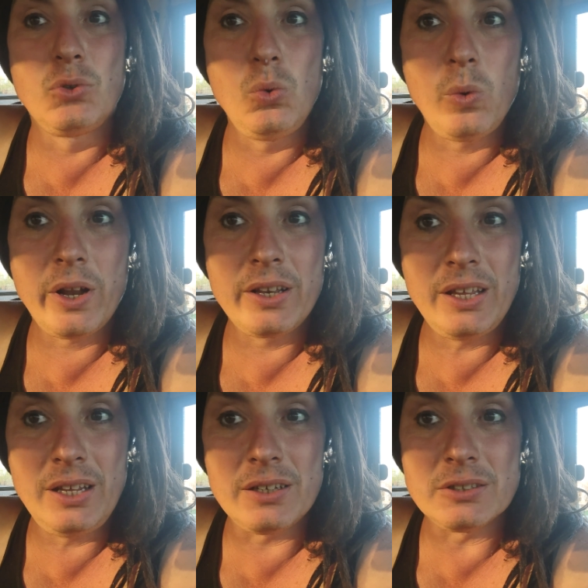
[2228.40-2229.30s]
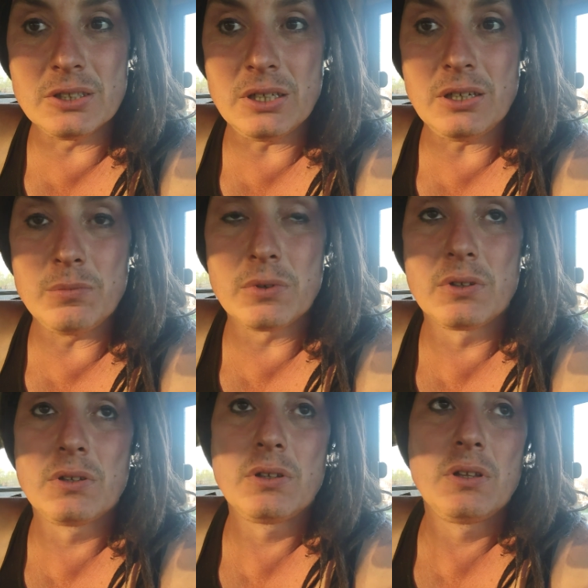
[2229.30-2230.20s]
Do I need a job?
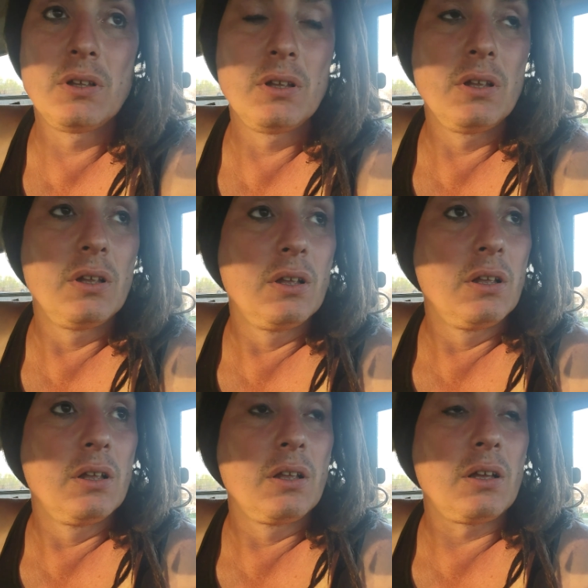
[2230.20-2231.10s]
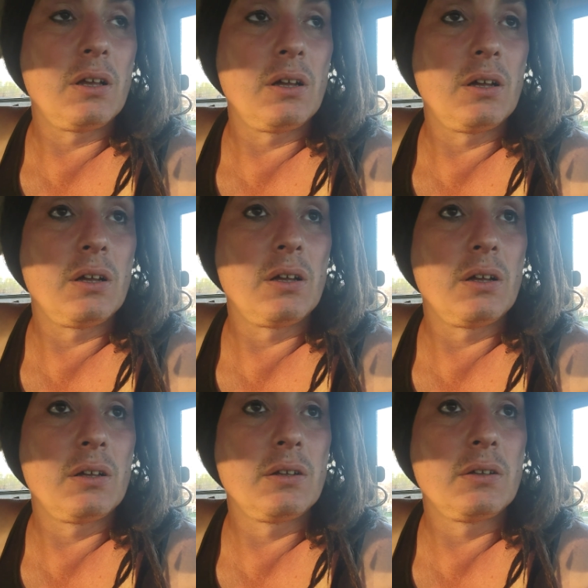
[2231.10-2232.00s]
Uh,